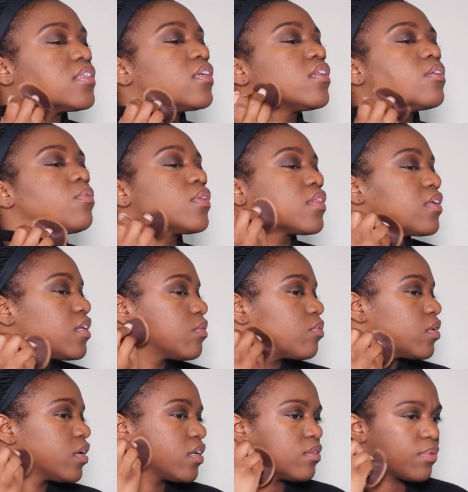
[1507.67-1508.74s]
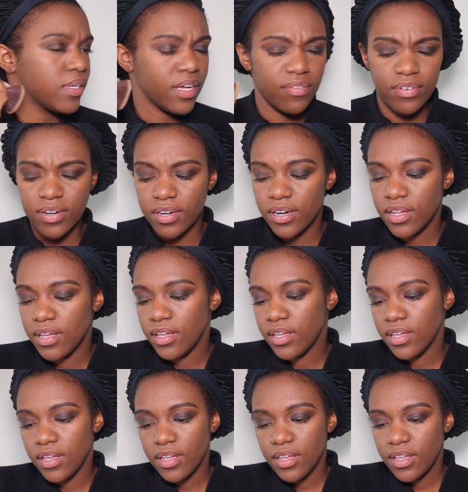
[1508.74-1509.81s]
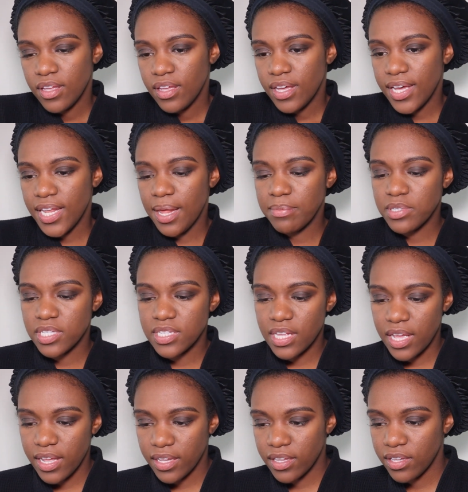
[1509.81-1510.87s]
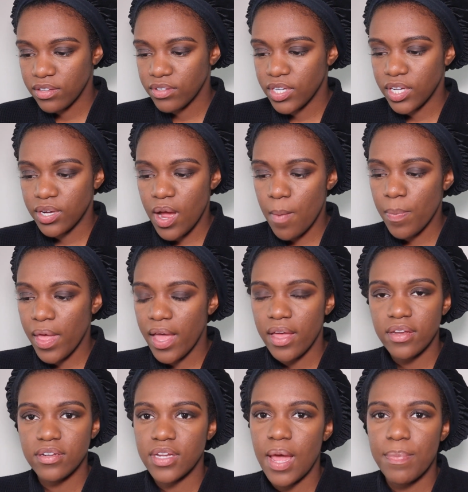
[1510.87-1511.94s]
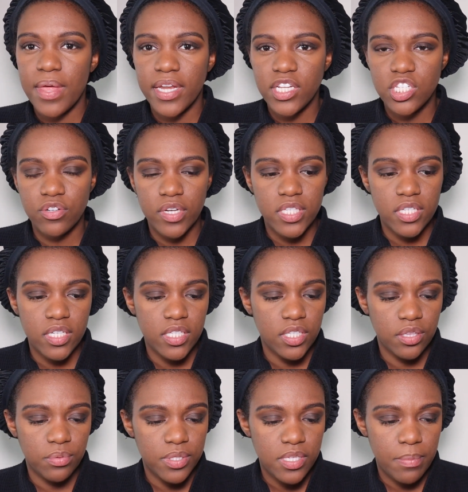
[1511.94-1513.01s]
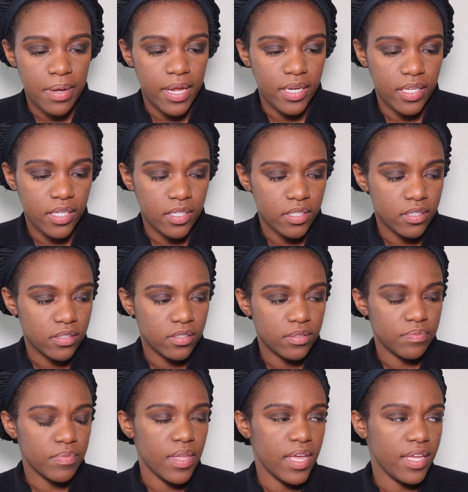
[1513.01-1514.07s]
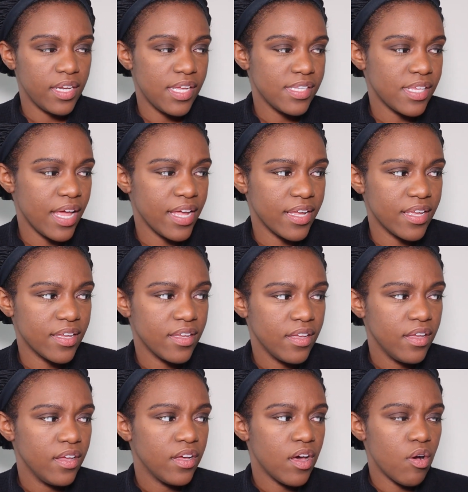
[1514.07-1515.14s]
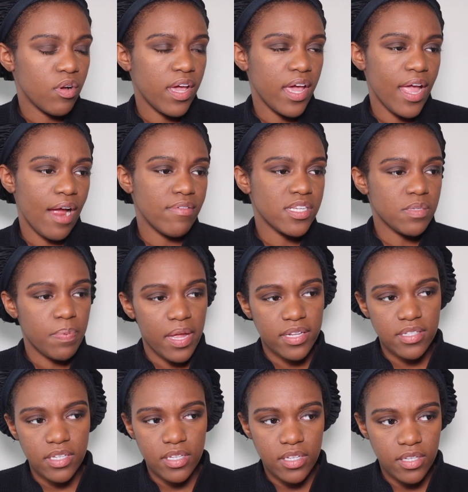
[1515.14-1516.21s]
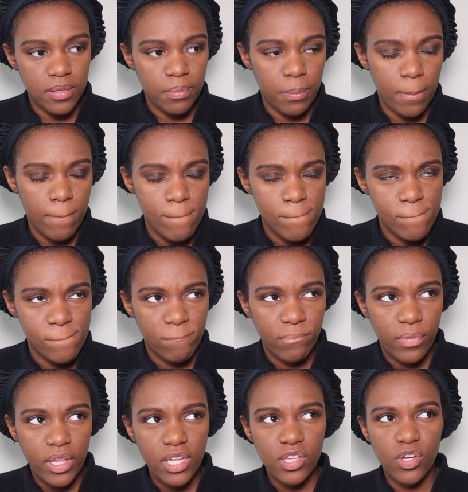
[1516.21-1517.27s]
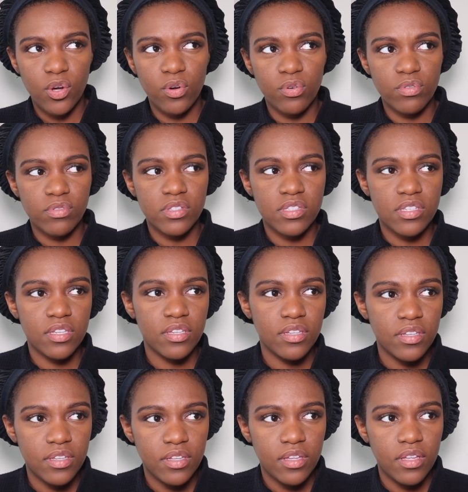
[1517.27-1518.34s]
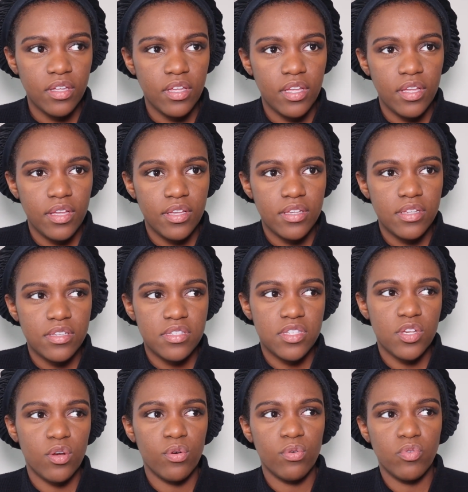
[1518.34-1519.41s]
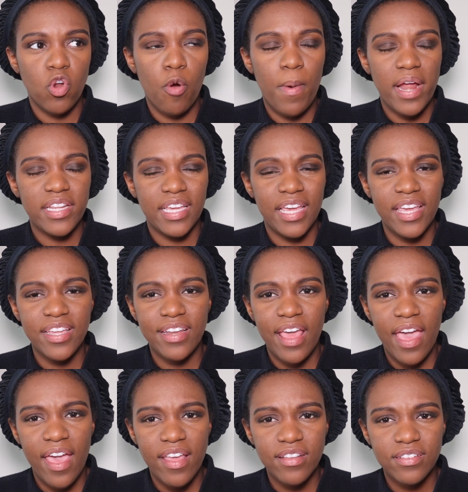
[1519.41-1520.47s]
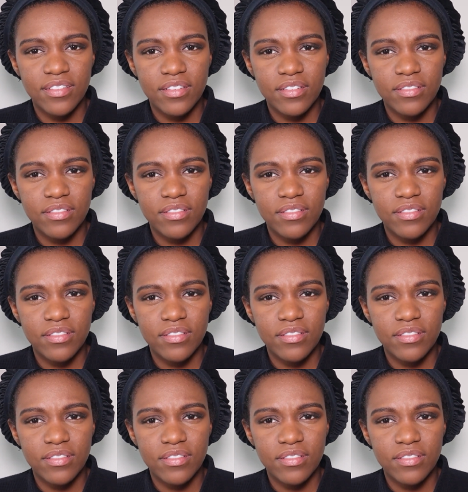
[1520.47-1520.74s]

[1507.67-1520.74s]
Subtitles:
dealing with anyone or whatever, and I'm just like, you know, I'm not interested in dealing with somebody, and he's like, okay, I respect it. Then he goes, so nobody hitting that?